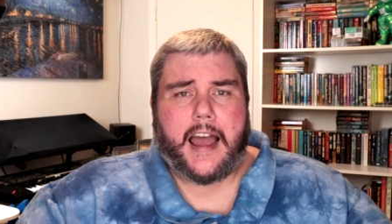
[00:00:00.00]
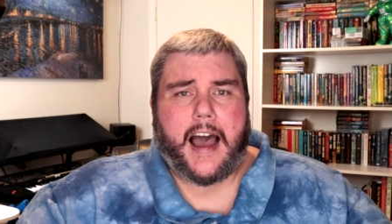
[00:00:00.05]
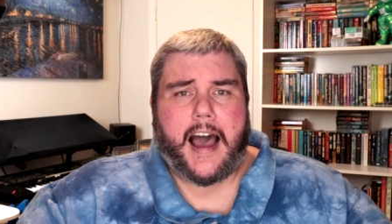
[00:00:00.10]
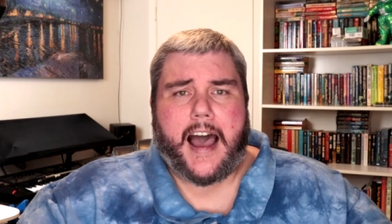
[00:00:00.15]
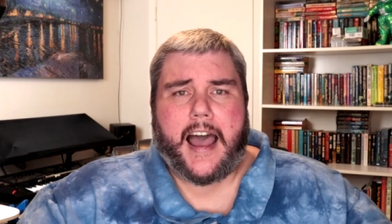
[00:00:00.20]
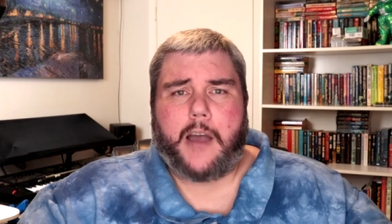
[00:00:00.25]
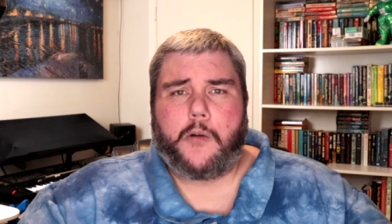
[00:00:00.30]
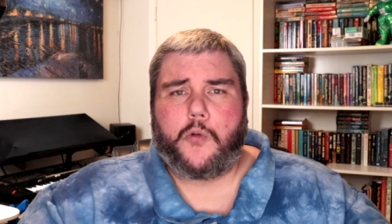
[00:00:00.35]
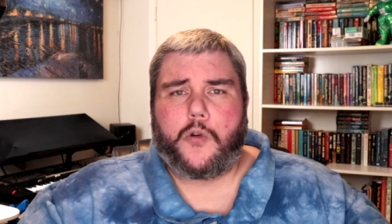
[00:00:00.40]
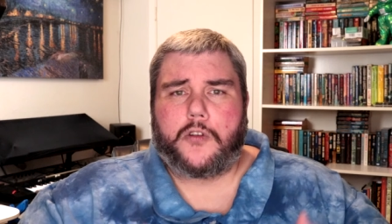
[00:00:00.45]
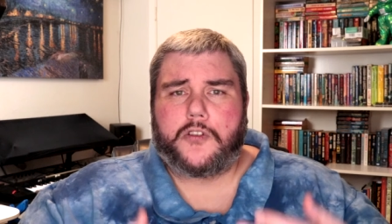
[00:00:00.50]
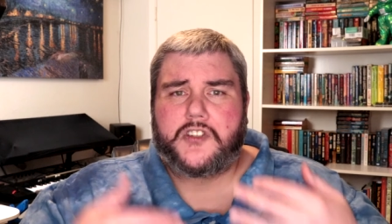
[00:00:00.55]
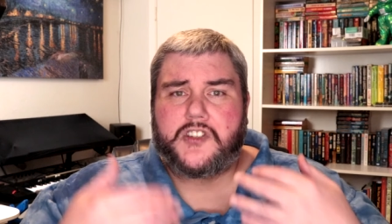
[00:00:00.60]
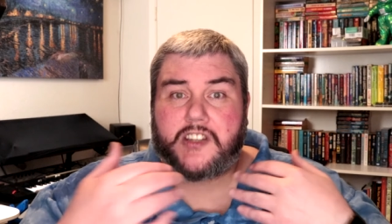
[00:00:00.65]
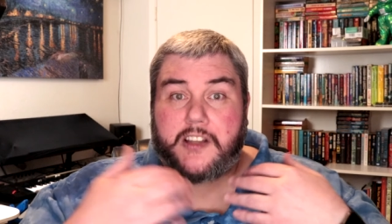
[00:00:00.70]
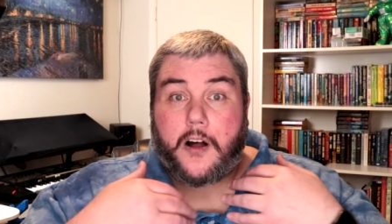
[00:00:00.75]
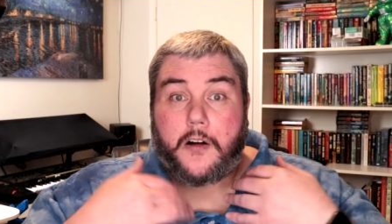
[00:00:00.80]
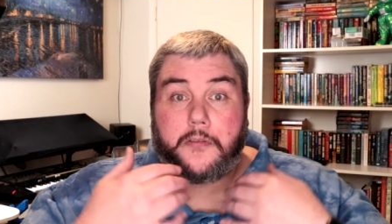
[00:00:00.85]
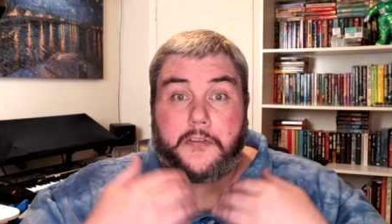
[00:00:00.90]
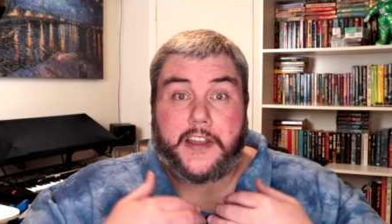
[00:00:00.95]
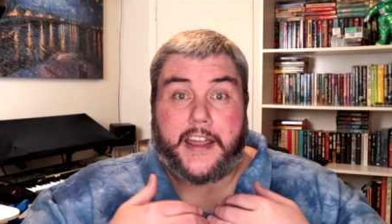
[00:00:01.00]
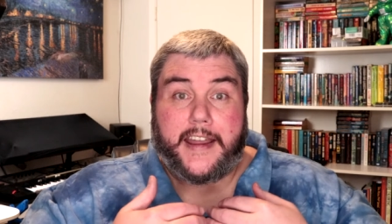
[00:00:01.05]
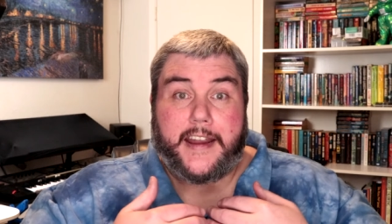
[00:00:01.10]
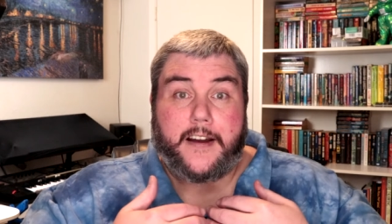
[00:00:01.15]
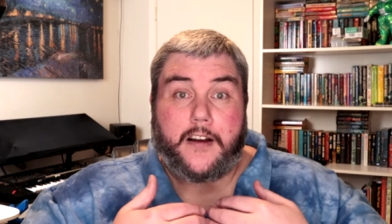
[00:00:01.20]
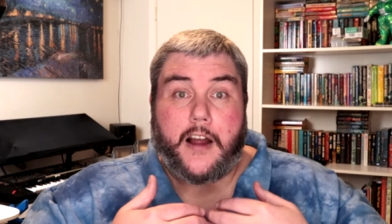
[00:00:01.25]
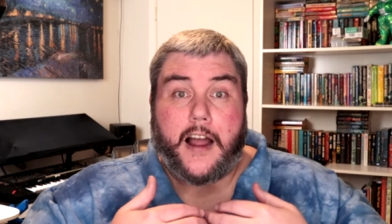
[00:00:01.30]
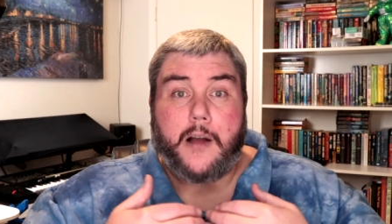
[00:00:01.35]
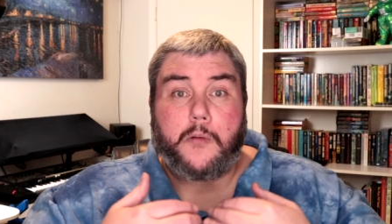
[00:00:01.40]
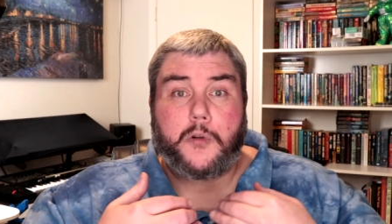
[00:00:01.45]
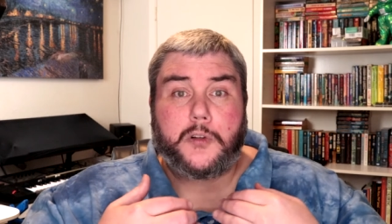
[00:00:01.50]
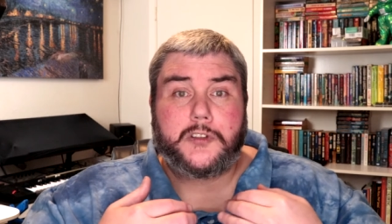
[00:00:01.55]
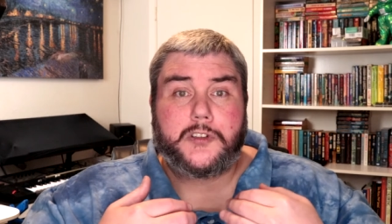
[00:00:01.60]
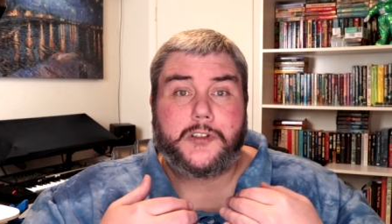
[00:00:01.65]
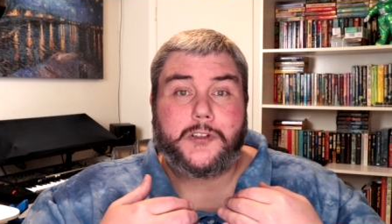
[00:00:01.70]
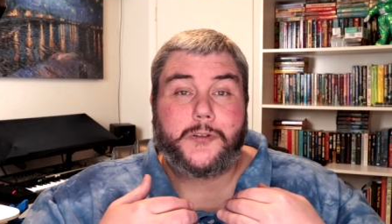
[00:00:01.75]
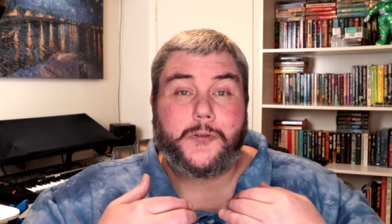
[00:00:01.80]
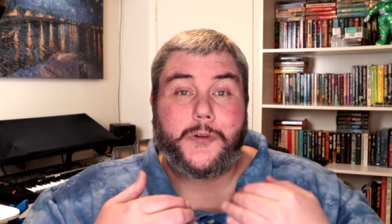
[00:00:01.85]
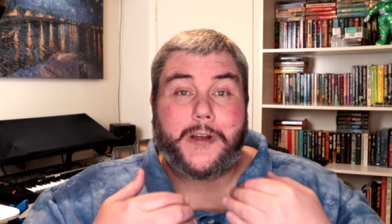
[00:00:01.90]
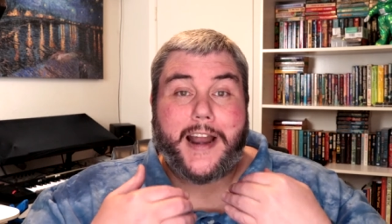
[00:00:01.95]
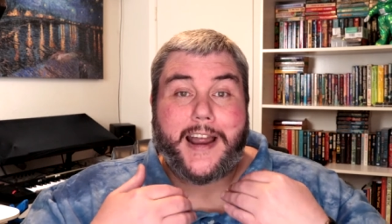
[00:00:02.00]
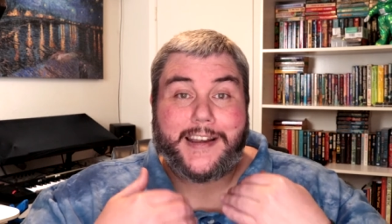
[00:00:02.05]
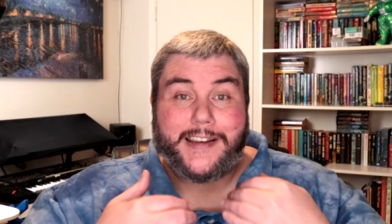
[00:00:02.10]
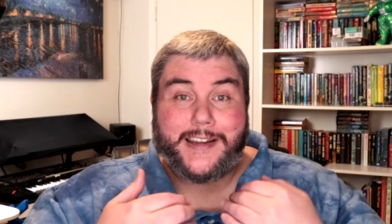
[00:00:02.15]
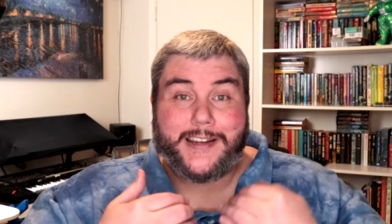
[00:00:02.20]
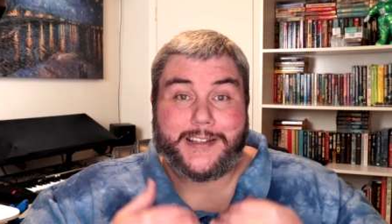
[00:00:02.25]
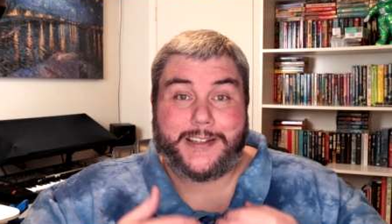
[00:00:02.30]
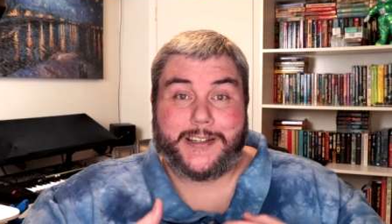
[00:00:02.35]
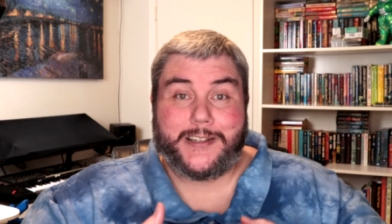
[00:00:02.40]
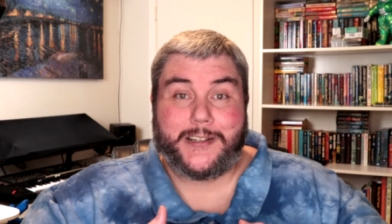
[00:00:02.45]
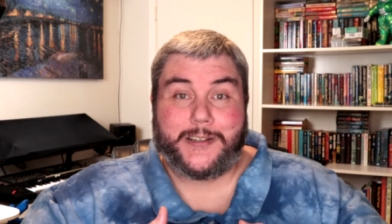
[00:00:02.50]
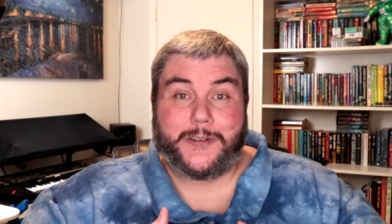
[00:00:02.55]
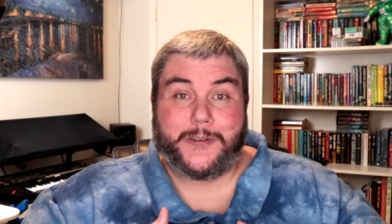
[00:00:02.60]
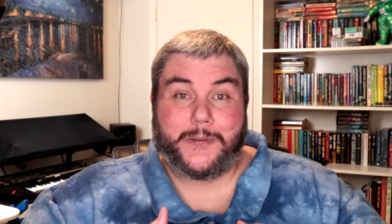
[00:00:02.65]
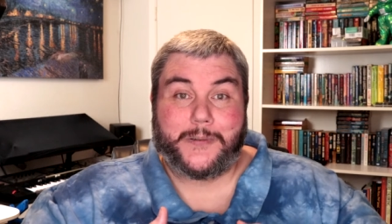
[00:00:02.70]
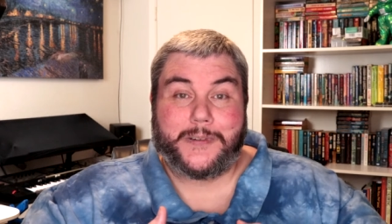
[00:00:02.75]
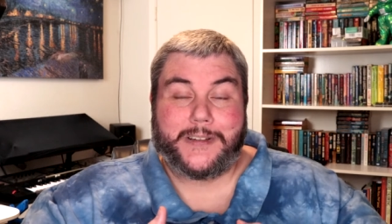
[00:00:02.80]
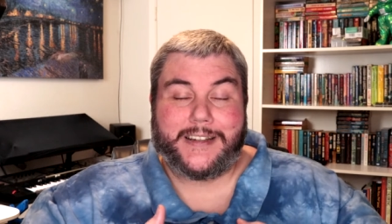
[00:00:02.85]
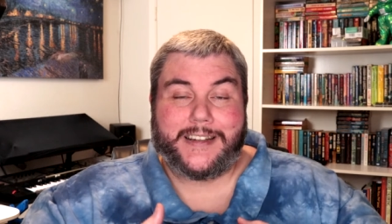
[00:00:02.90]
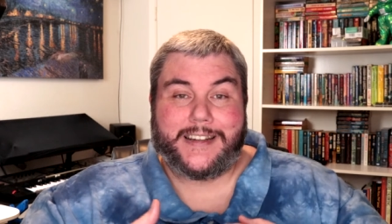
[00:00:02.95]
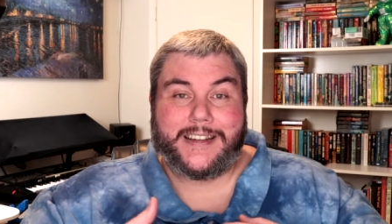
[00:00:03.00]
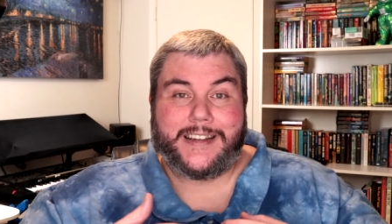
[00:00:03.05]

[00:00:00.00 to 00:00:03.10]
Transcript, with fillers: I will self care. I will do what I need to do